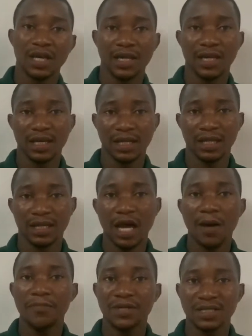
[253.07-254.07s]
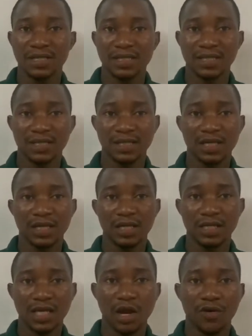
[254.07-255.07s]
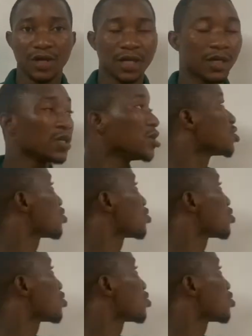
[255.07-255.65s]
in our businesses. Is that okay? So